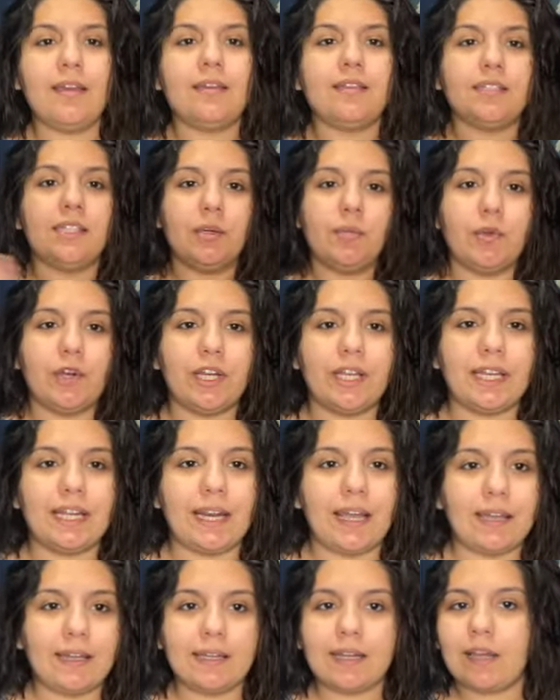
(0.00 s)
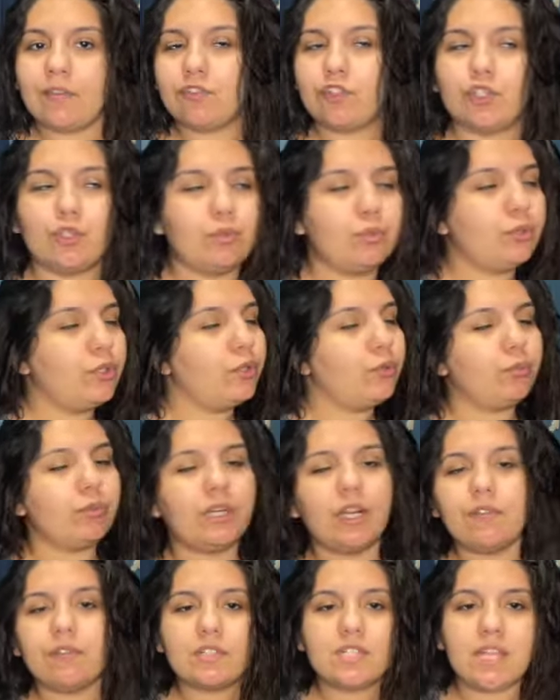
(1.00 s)
Good morning, good night, good afternoon, good
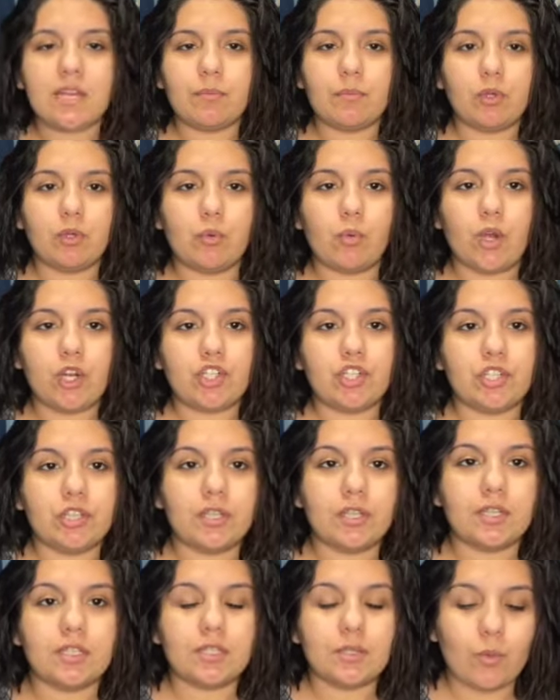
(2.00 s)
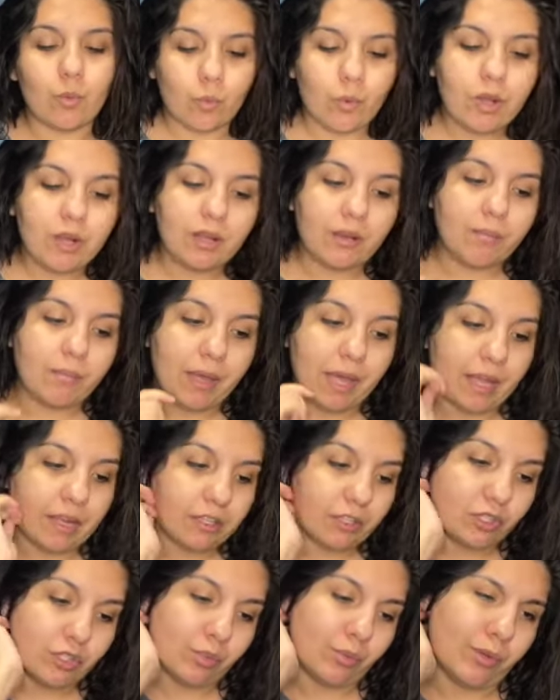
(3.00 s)
whatever time you're watching this. So welcome
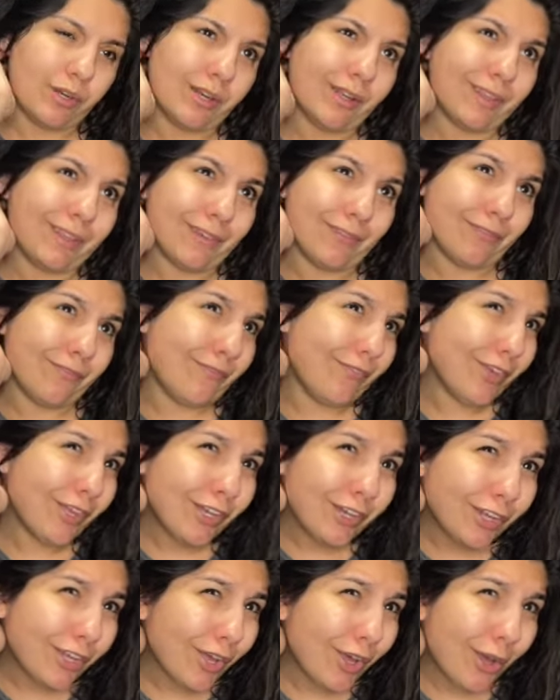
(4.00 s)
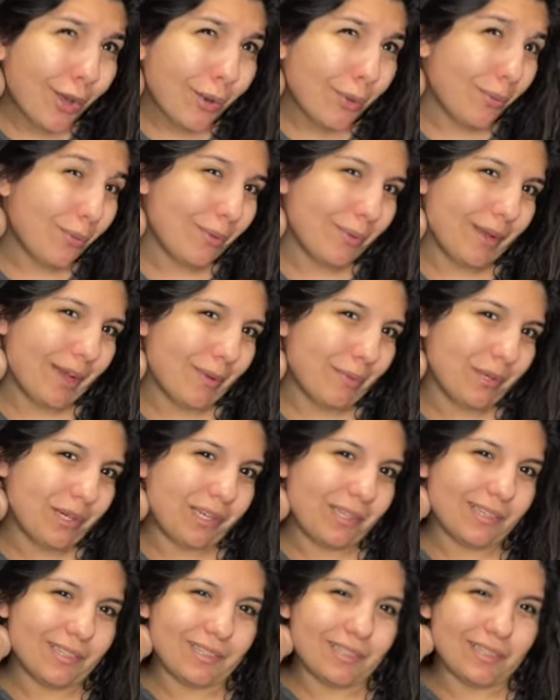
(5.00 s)
back to another video. I
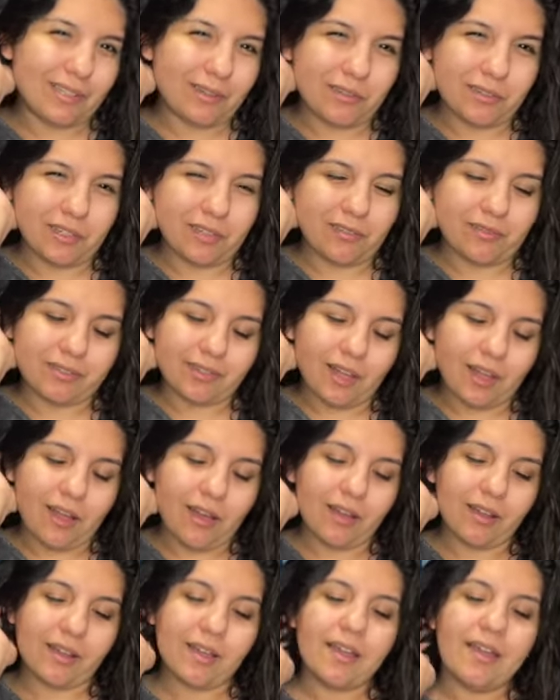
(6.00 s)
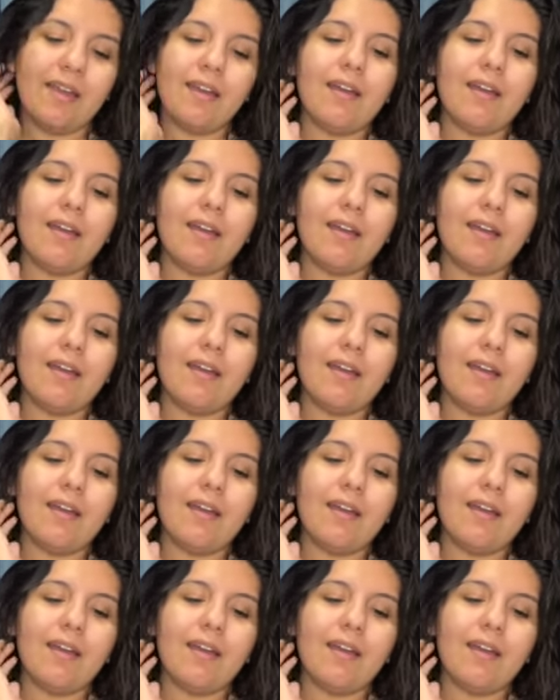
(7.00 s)
wouldn't consider it a vlog.